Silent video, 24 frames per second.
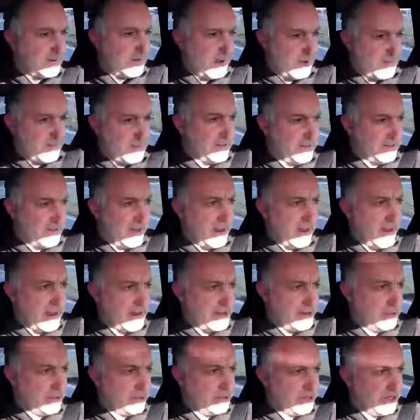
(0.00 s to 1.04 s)
I mean the
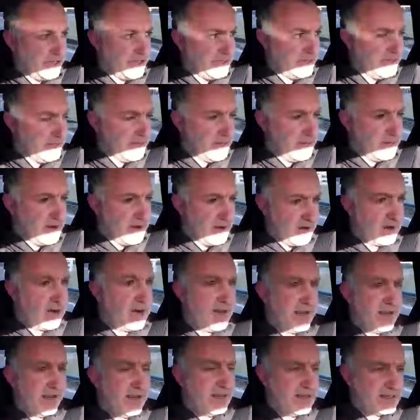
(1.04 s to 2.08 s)
AUG,
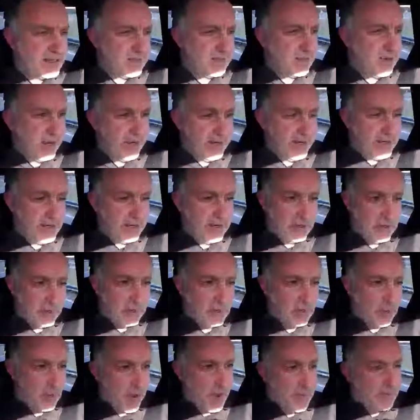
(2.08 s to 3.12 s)
it's a really
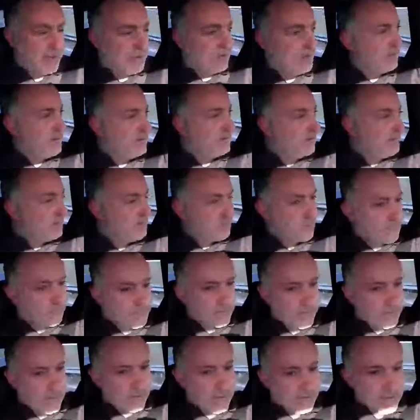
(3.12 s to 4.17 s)
good weapon,
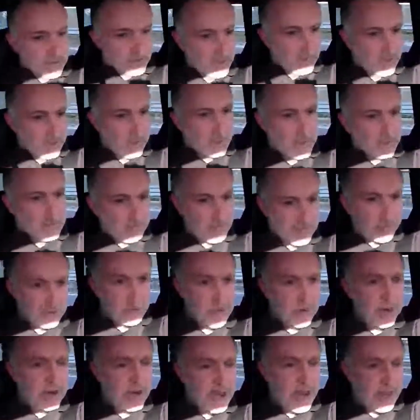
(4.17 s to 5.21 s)
but they
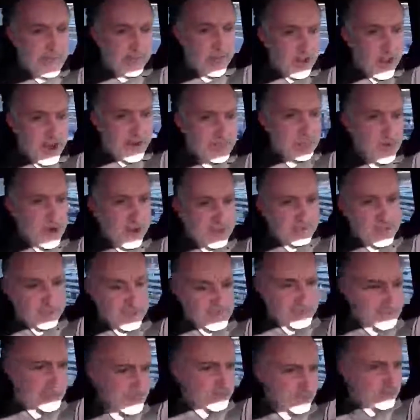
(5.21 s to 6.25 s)
really have high
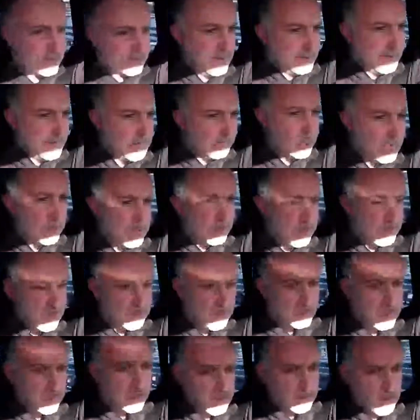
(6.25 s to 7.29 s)
prices.
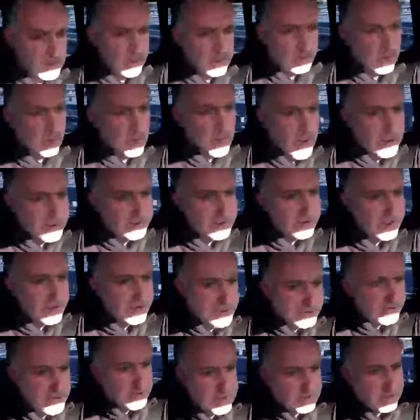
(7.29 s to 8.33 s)
One
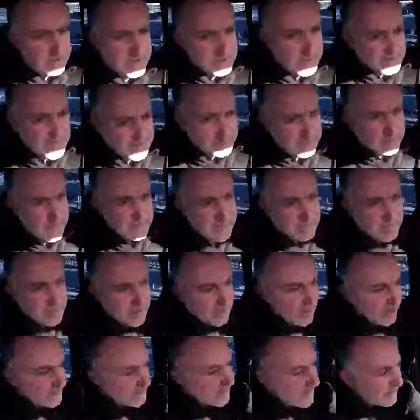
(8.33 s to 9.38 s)
that
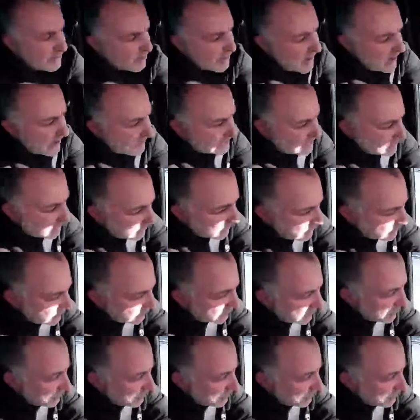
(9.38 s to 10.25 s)
I never had the